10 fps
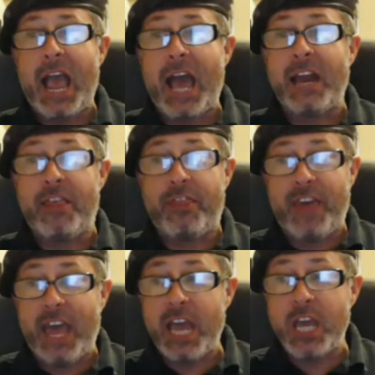
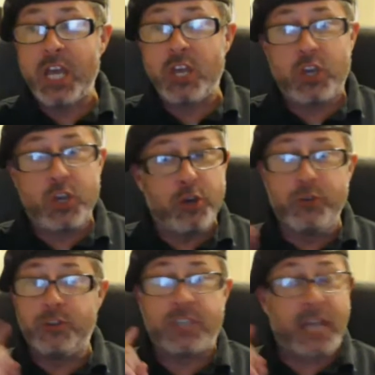and they
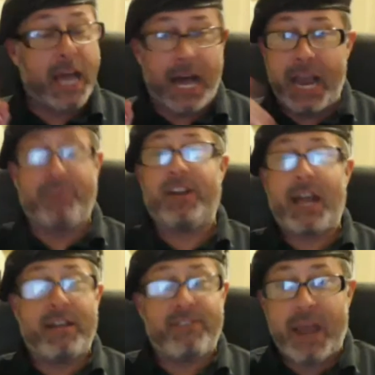use
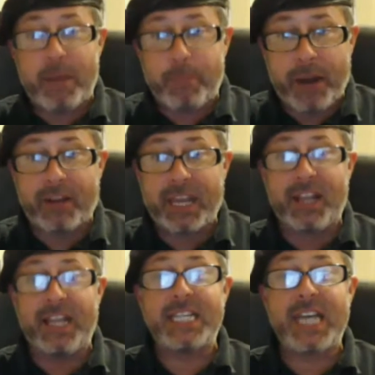every kind of vampire
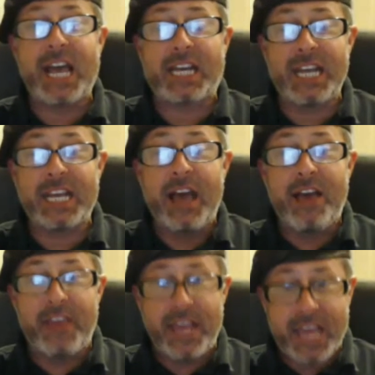killing technique
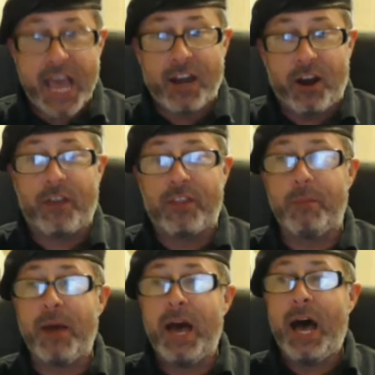they can on
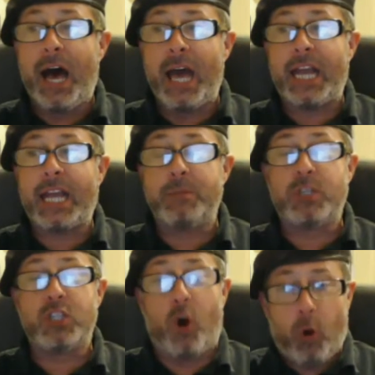them. And it comes
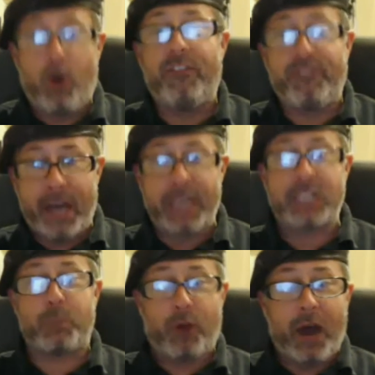as a horrifying
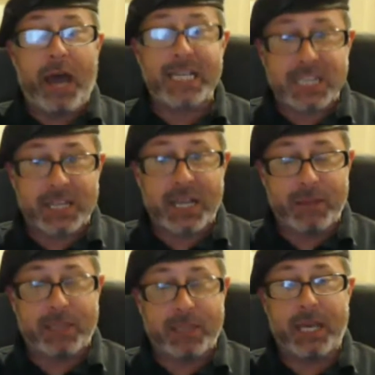surprise to them
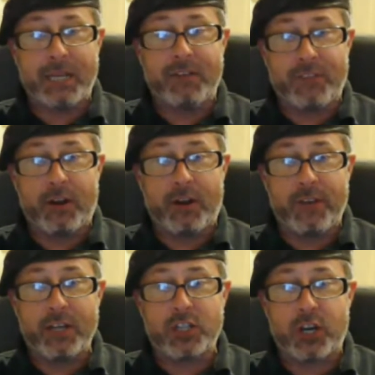at the end of their
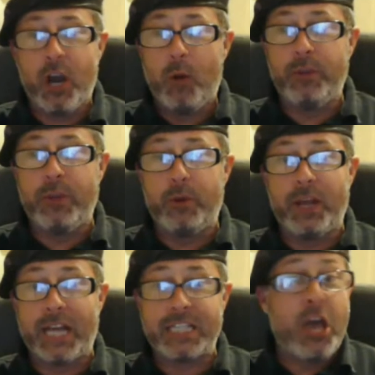adventure when they
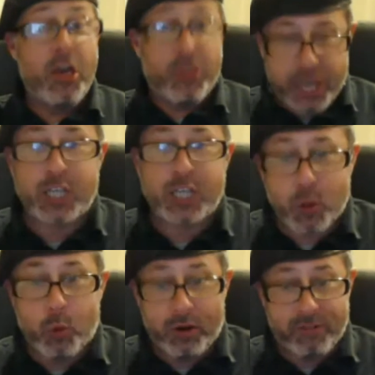realize these
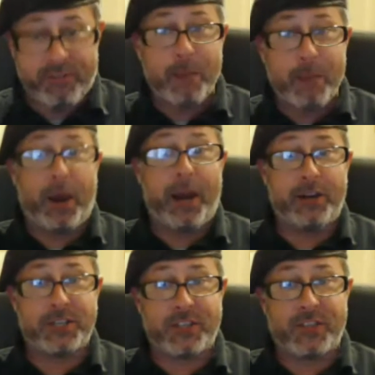weren't
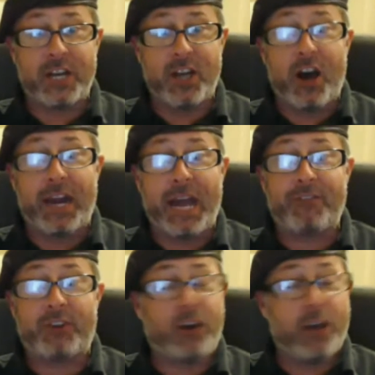vampires that they'd gone
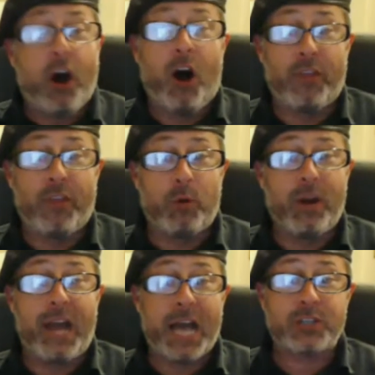after at all. They
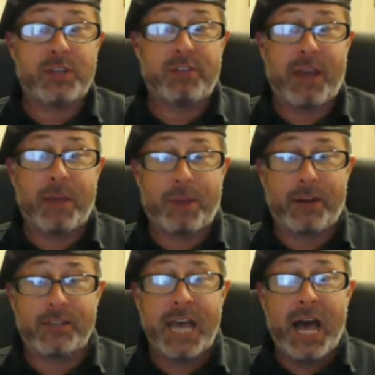weren't actually vampires